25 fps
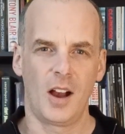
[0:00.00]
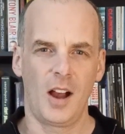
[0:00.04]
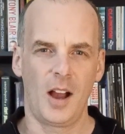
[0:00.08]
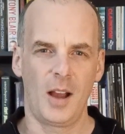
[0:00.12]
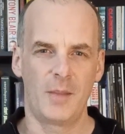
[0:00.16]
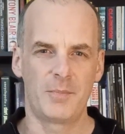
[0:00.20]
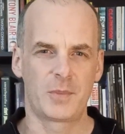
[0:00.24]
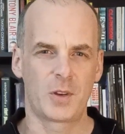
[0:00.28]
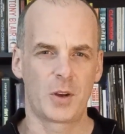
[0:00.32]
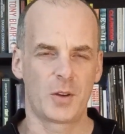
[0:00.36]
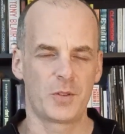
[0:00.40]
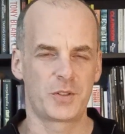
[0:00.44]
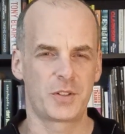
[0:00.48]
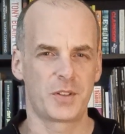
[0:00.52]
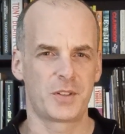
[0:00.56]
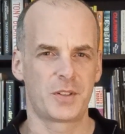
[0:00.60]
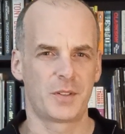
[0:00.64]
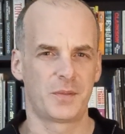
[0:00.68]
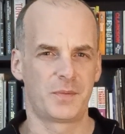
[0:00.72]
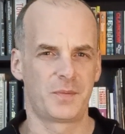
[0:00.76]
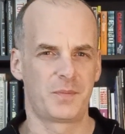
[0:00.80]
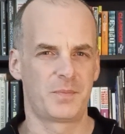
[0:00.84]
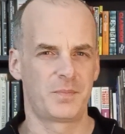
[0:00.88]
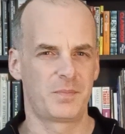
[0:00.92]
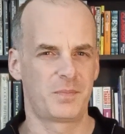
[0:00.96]
I'm conscious
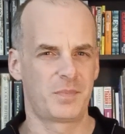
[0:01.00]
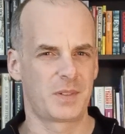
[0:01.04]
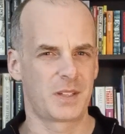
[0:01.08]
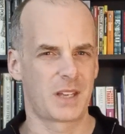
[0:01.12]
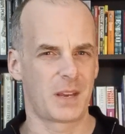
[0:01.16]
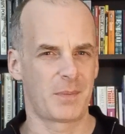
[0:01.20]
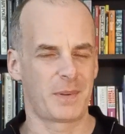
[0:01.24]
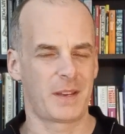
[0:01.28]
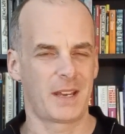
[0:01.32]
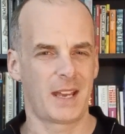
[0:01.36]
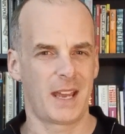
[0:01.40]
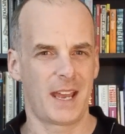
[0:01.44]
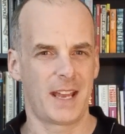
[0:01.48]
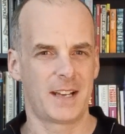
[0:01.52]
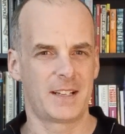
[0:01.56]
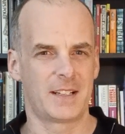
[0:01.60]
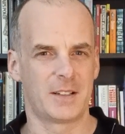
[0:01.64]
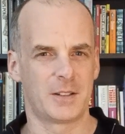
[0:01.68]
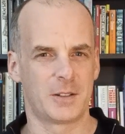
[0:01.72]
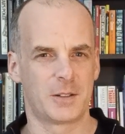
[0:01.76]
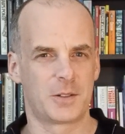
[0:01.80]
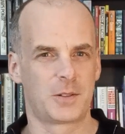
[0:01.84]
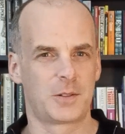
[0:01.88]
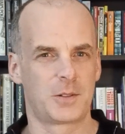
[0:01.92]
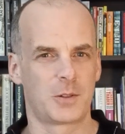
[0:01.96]
of skipping ahead
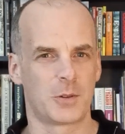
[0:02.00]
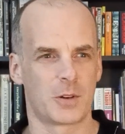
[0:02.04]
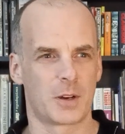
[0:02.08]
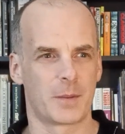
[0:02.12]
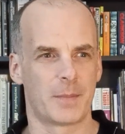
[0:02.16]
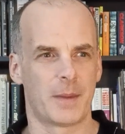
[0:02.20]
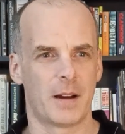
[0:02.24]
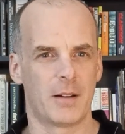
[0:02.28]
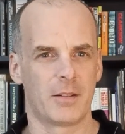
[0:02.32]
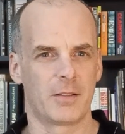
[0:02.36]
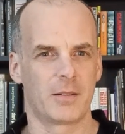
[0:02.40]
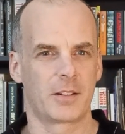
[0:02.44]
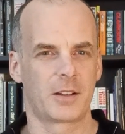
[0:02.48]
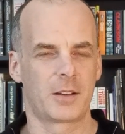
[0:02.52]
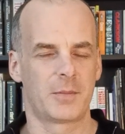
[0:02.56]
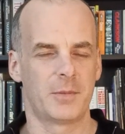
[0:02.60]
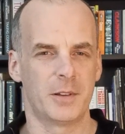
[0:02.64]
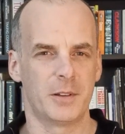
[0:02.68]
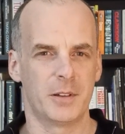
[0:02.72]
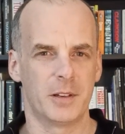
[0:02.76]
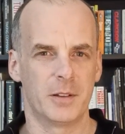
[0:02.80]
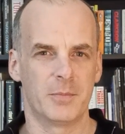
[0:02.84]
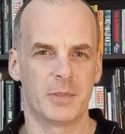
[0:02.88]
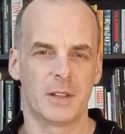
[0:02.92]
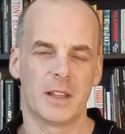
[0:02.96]
and talking about
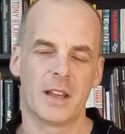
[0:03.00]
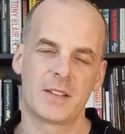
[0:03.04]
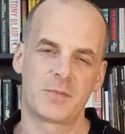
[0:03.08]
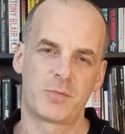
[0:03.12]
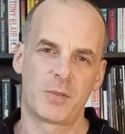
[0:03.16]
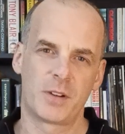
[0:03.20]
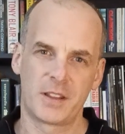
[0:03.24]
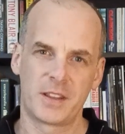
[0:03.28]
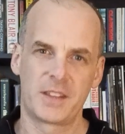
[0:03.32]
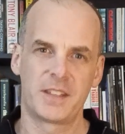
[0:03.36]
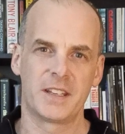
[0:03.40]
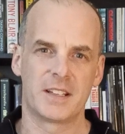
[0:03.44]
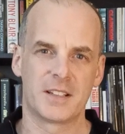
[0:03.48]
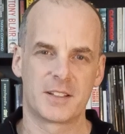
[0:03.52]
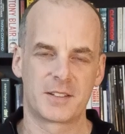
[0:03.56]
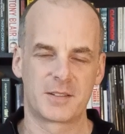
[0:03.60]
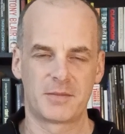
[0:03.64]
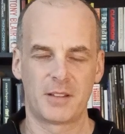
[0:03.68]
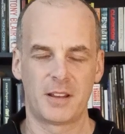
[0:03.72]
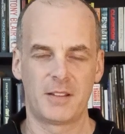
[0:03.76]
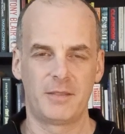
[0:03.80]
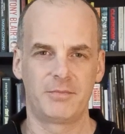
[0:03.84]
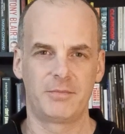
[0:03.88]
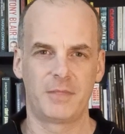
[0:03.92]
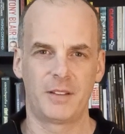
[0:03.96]
communion, but that's one of the
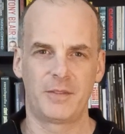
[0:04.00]
things,